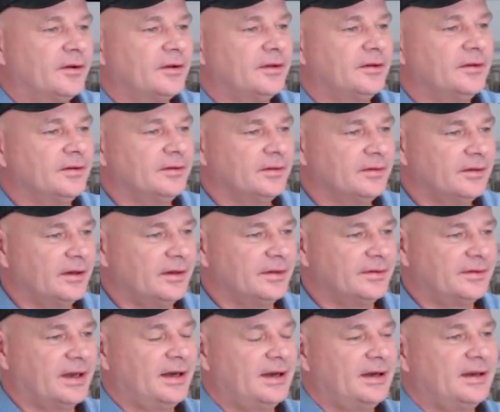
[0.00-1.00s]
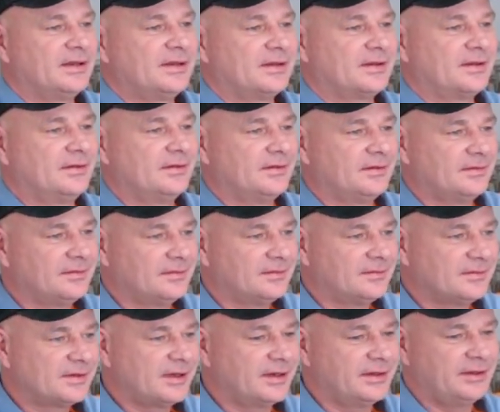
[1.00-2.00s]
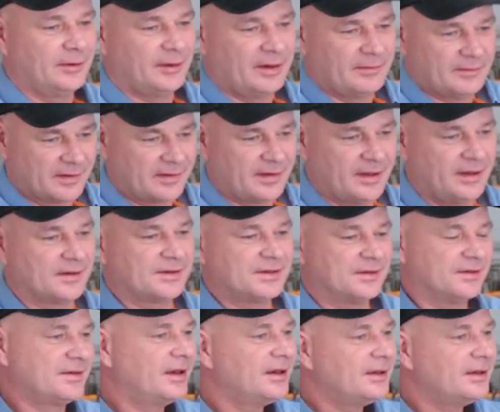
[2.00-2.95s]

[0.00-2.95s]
got a, a, task, say you have a thousand